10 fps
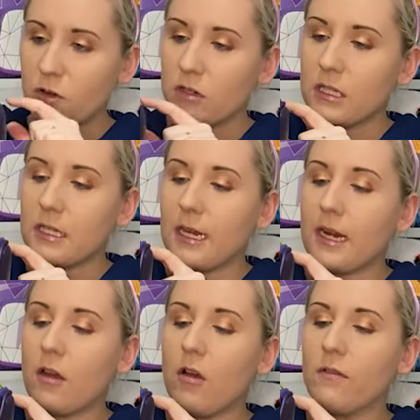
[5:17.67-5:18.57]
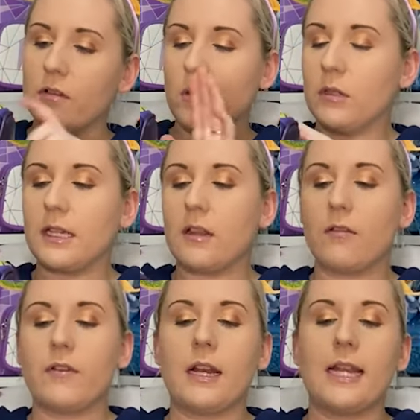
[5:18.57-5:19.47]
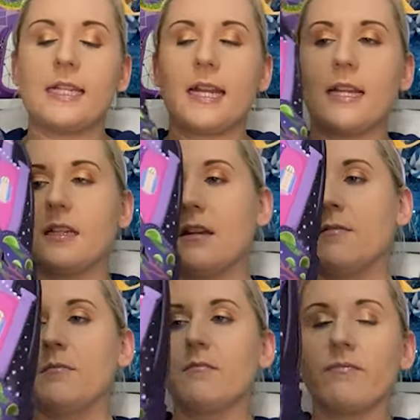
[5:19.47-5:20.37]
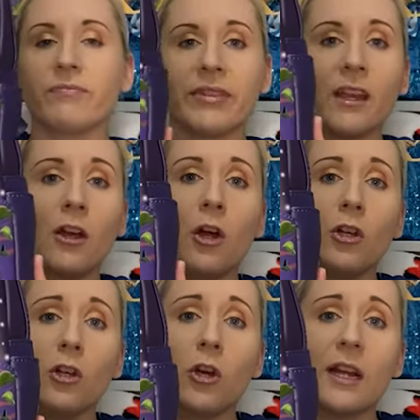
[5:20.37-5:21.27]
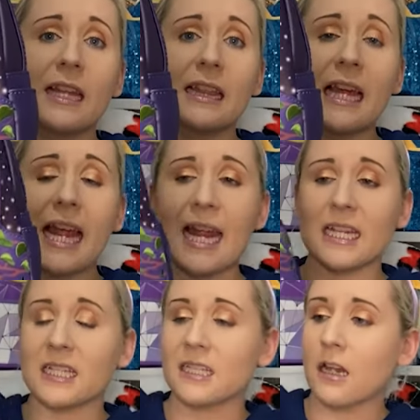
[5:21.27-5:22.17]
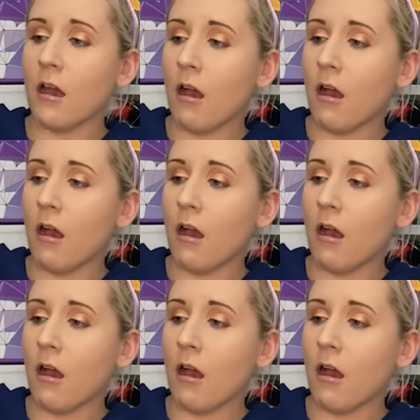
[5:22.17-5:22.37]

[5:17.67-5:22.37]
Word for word: forgot to take it off. Oh, I'll take that for a later date. Look at this.